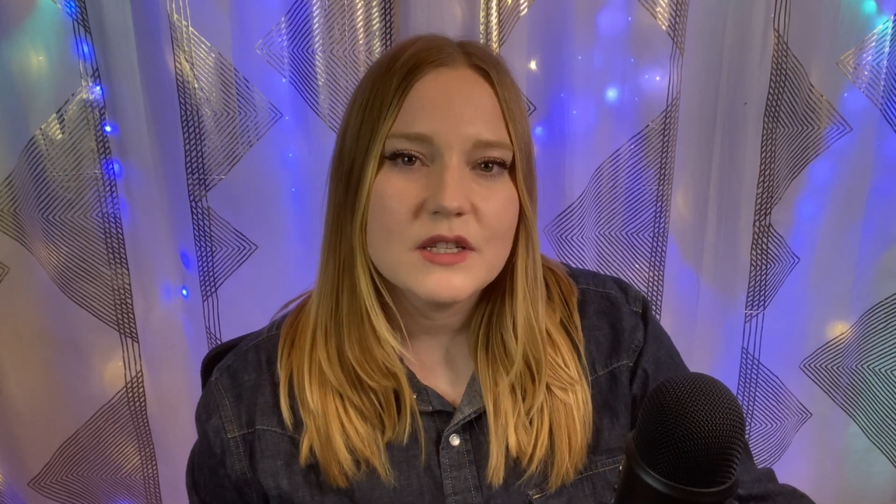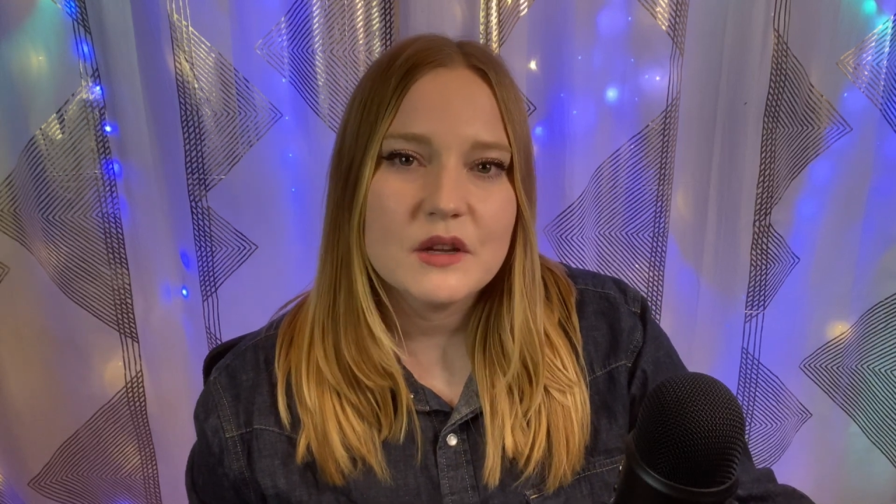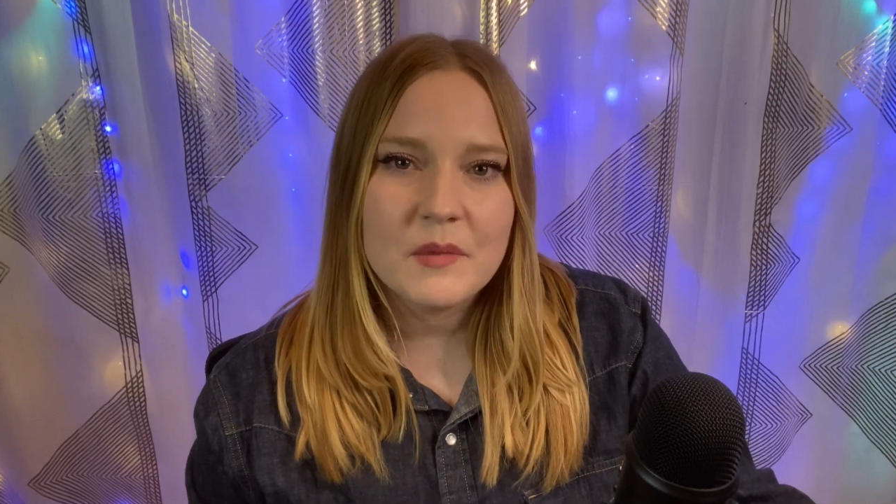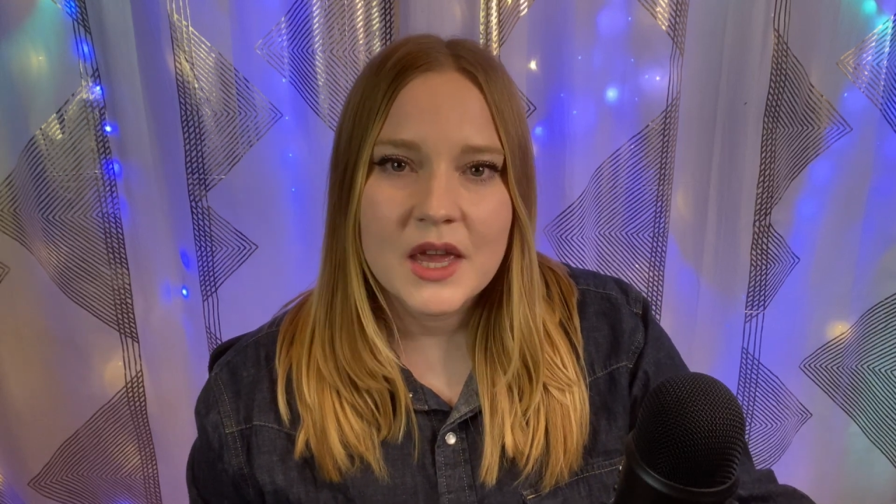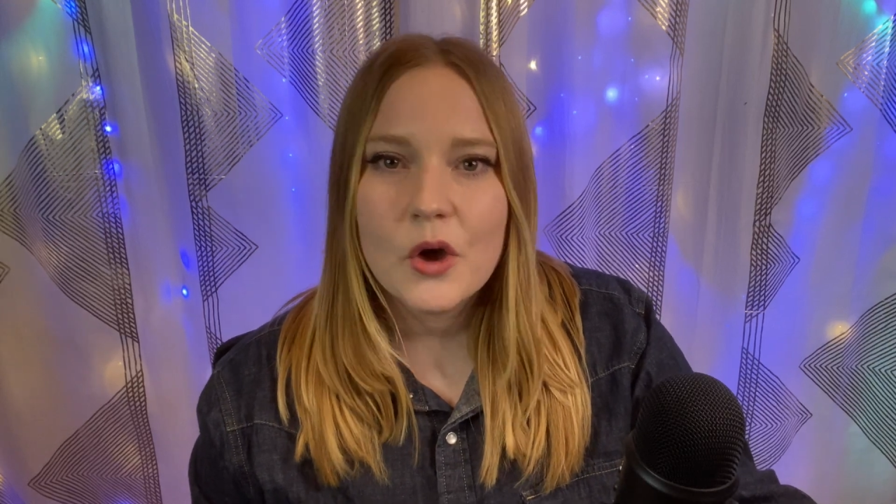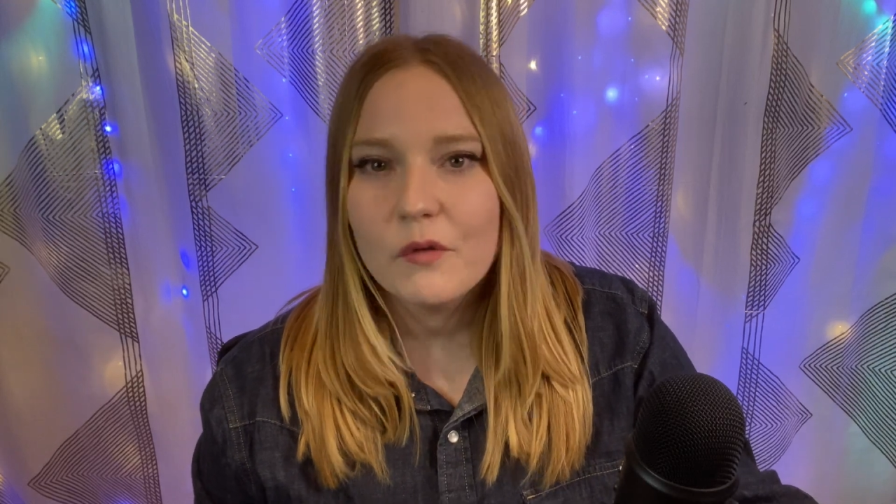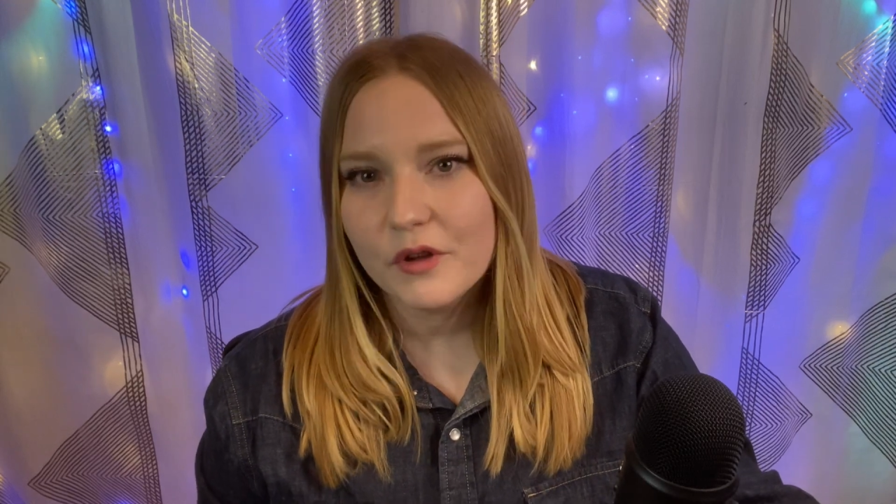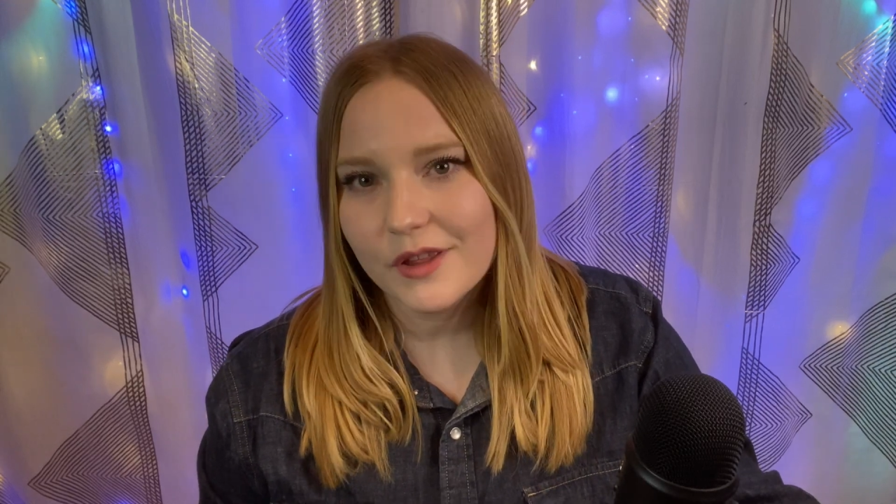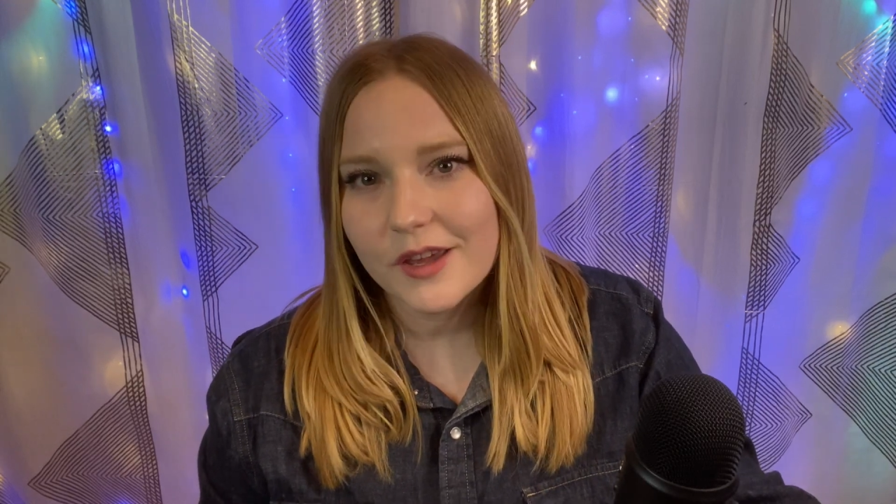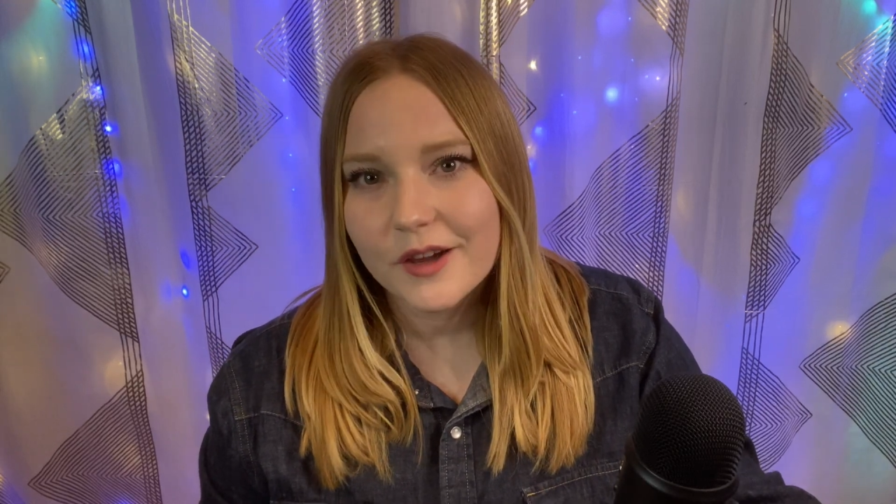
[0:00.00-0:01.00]
to me over
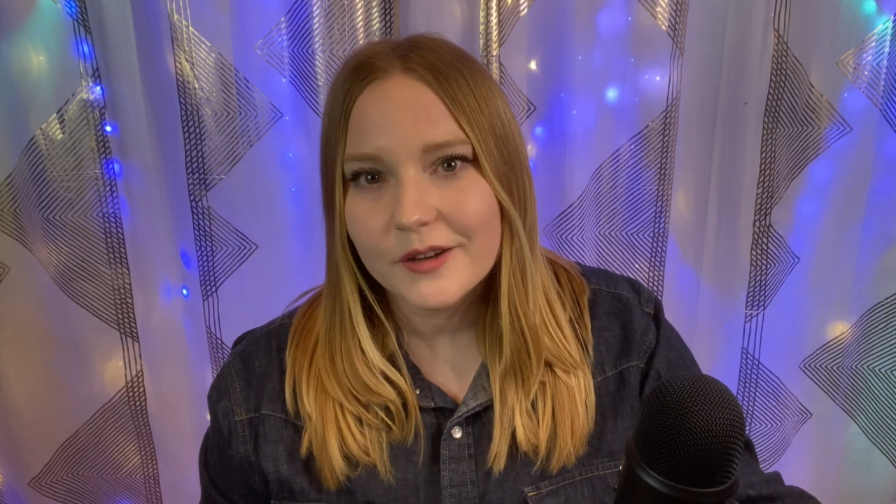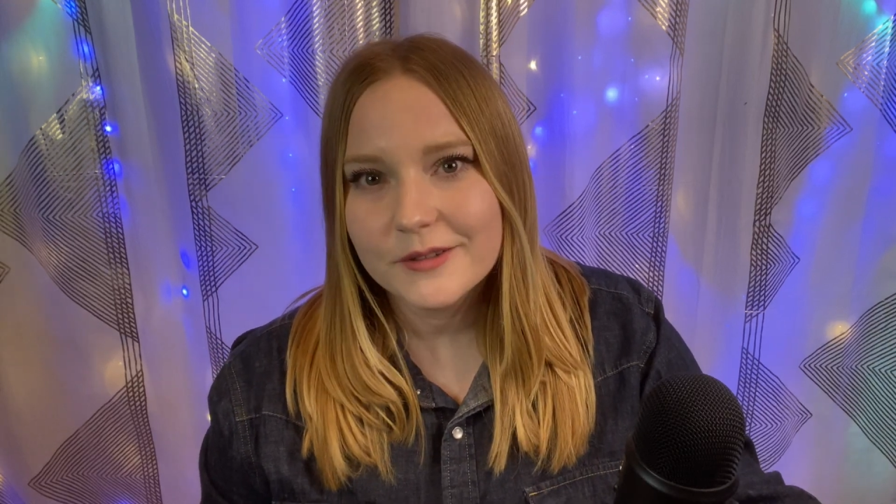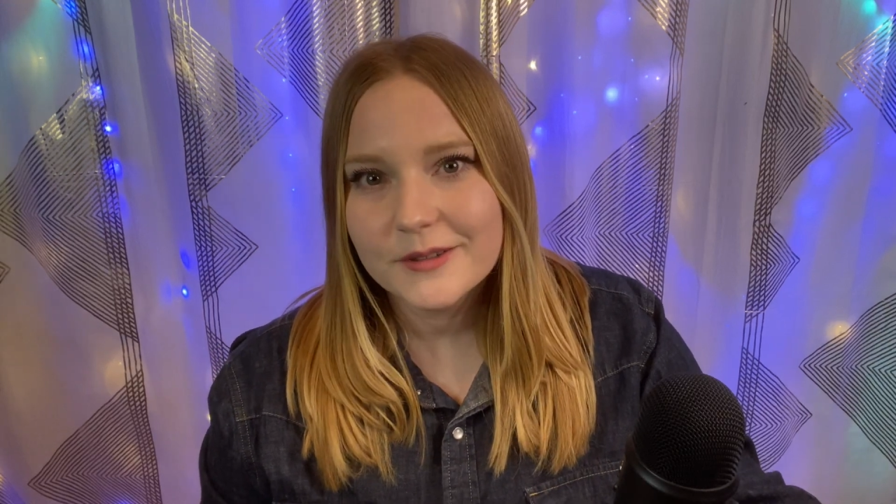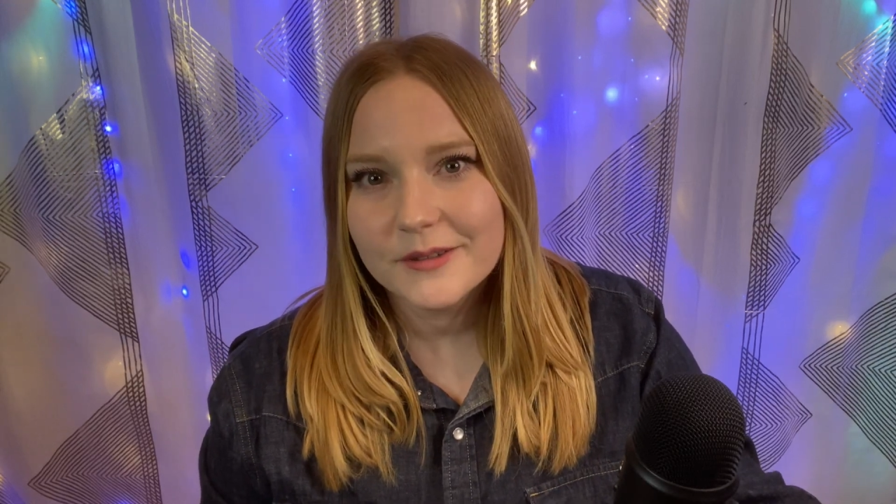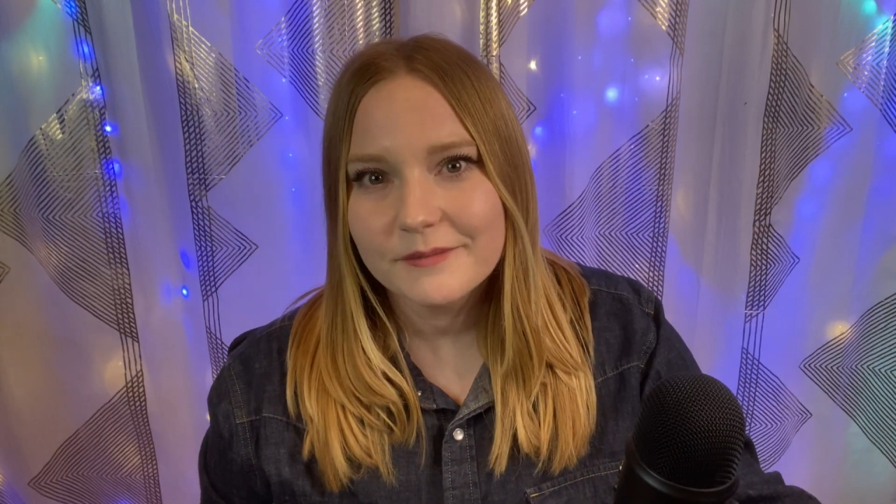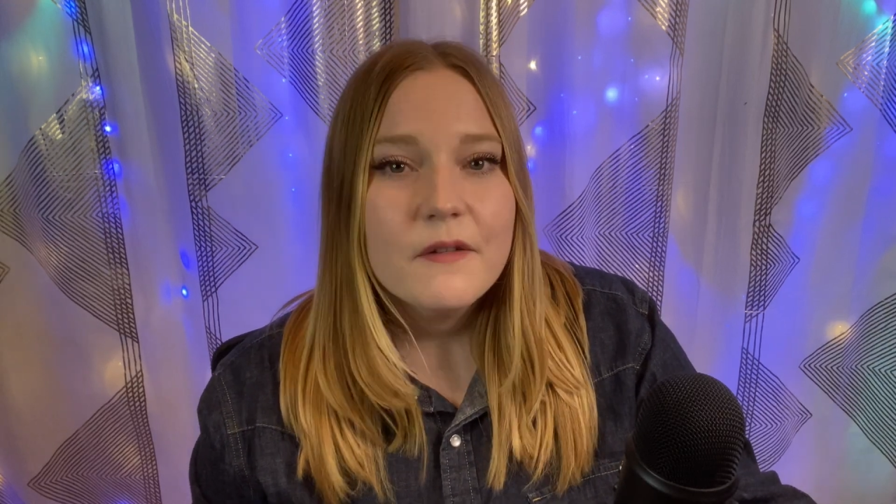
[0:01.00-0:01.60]
the years